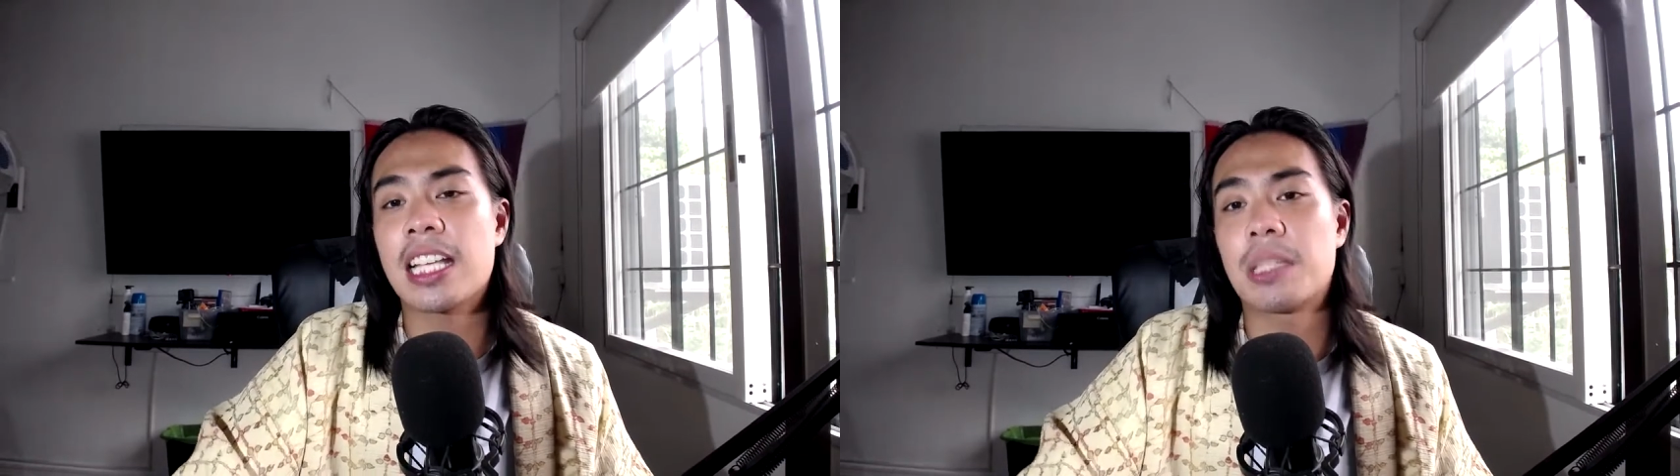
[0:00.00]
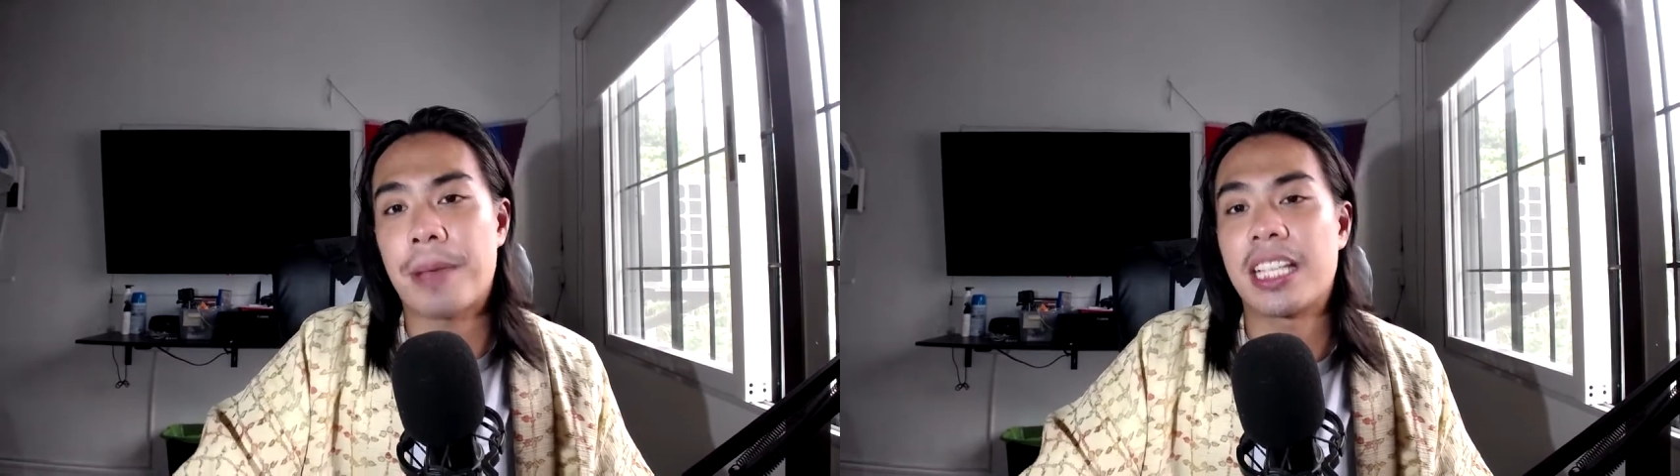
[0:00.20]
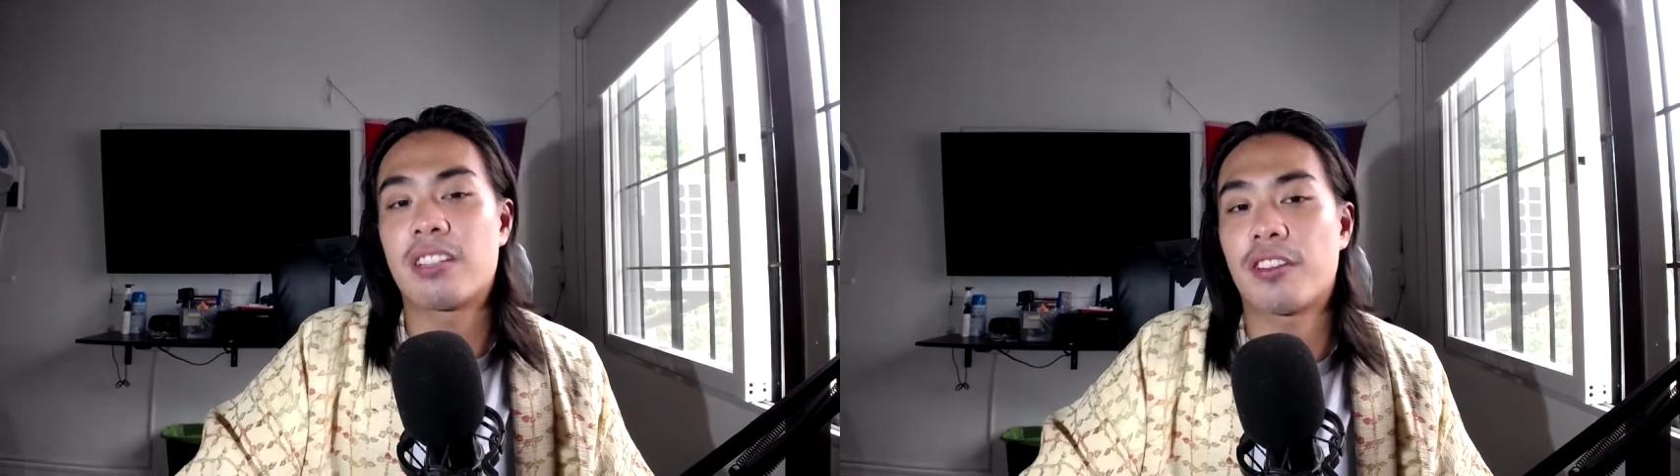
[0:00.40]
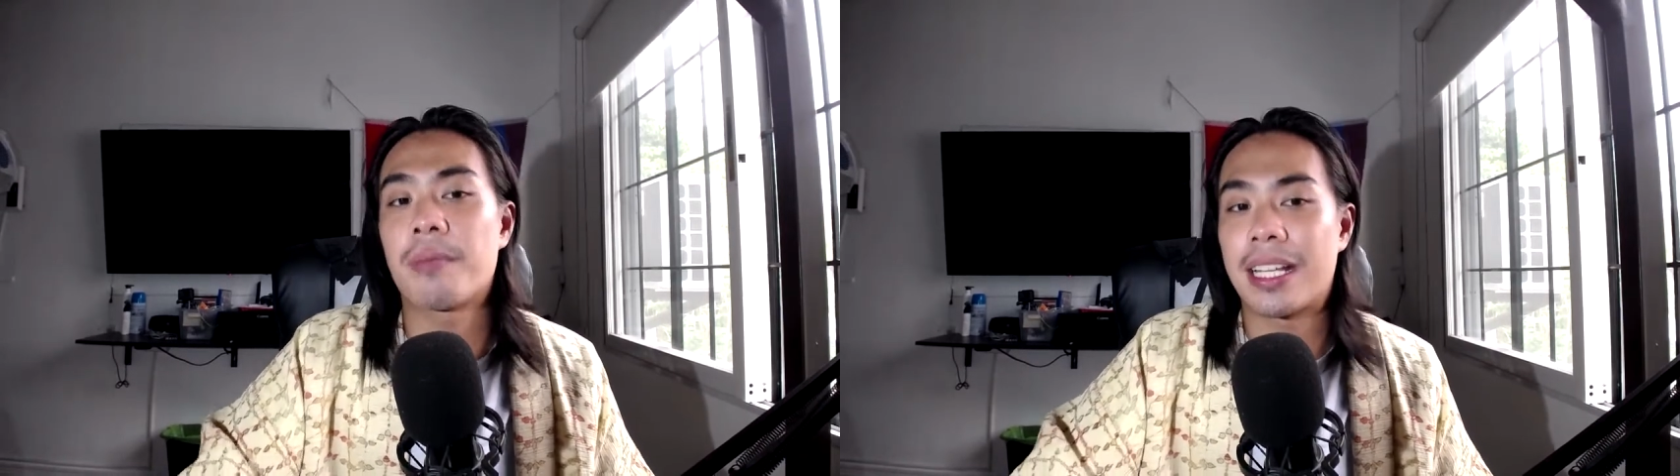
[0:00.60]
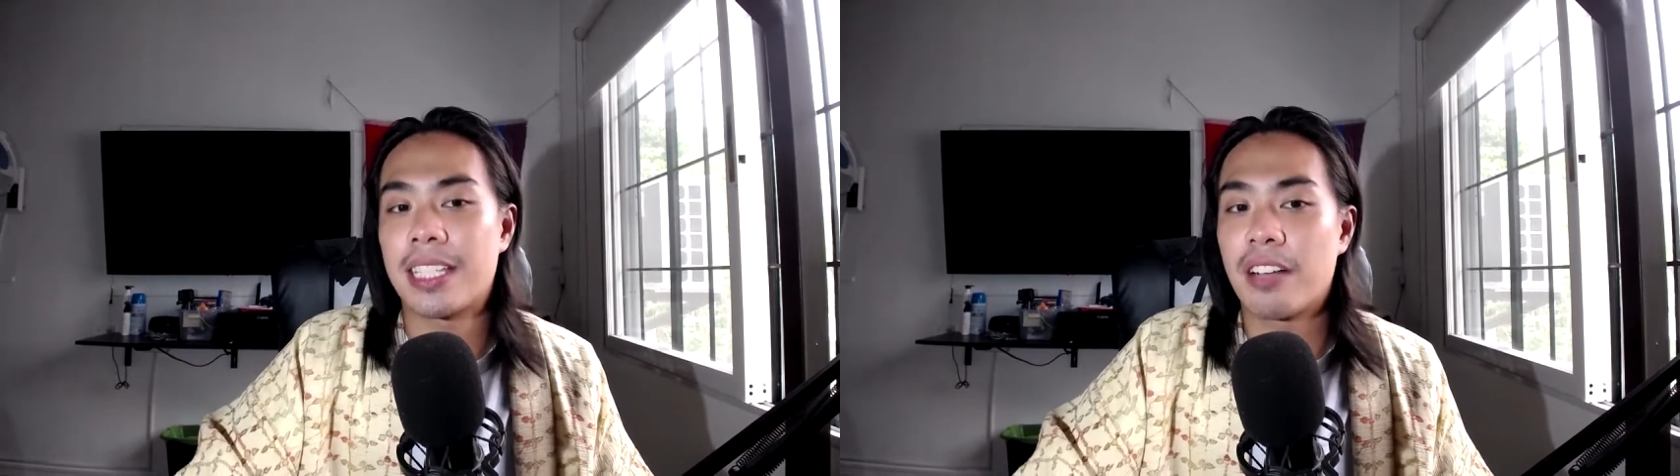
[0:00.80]
space for
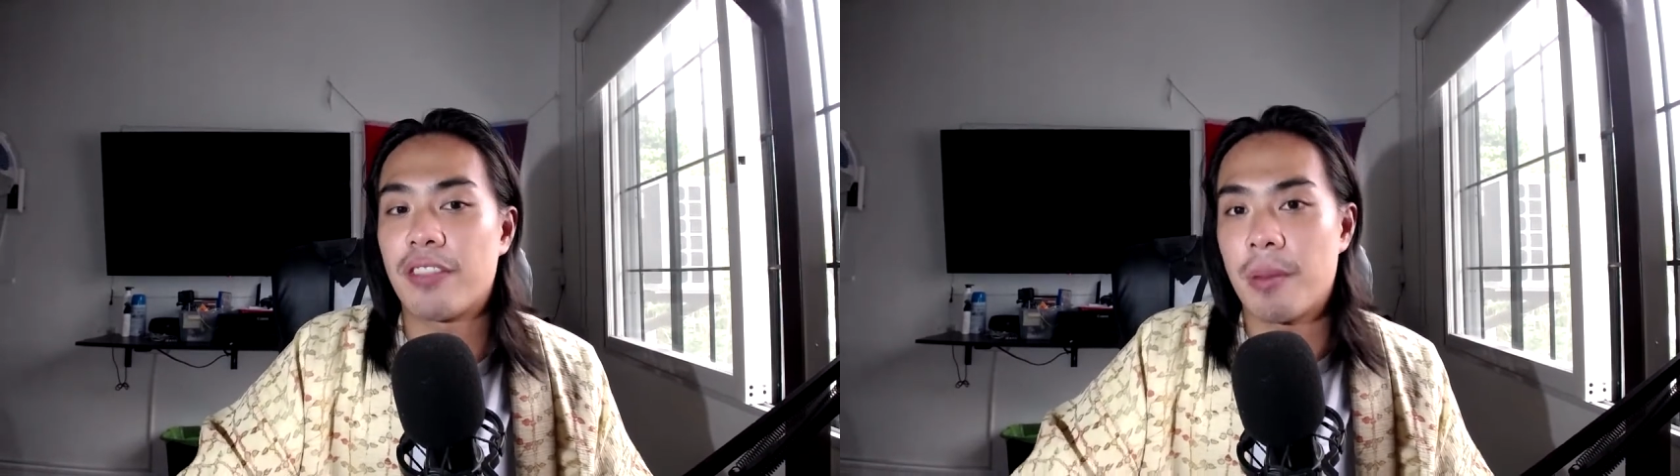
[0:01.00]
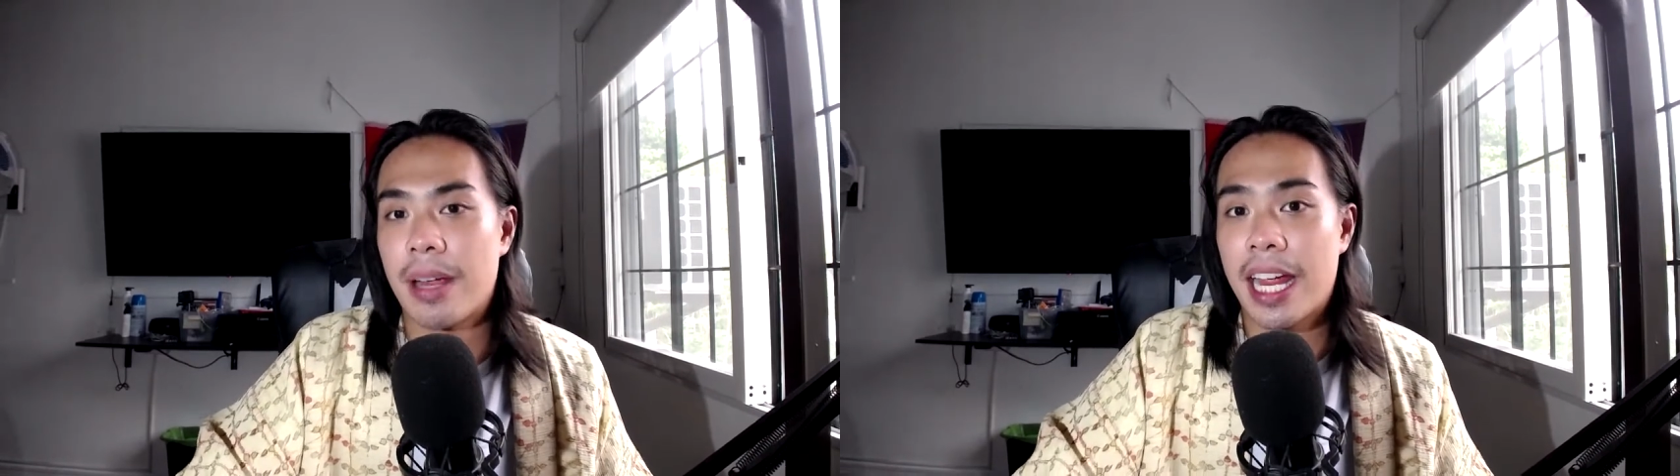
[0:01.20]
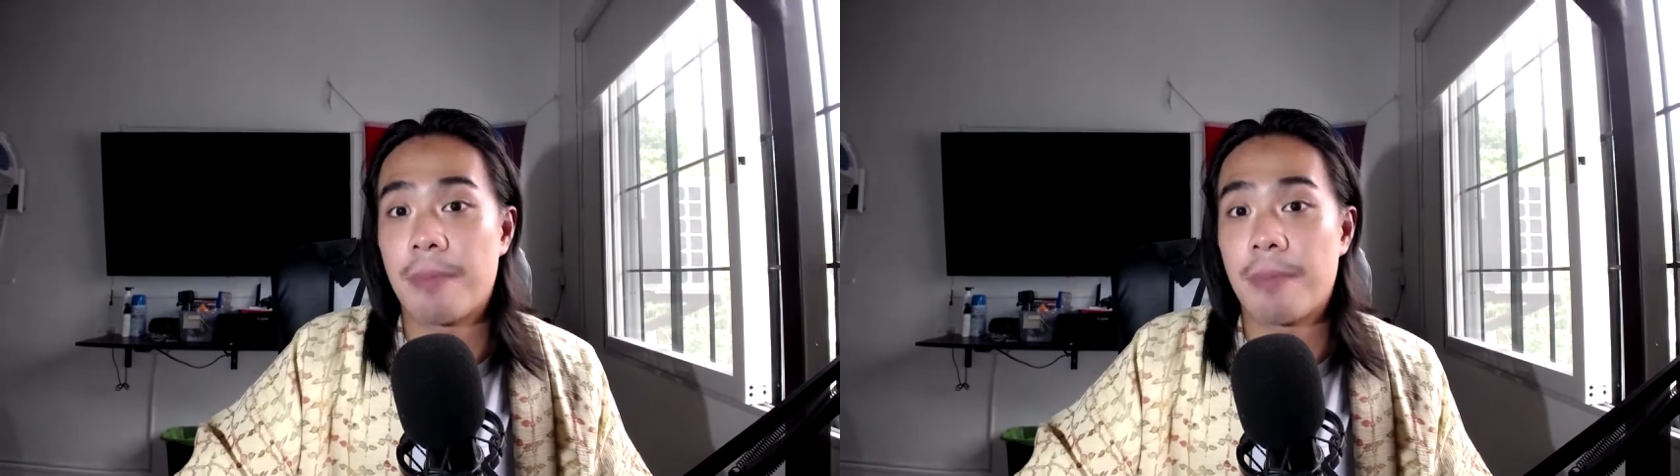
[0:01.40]
myself in my head,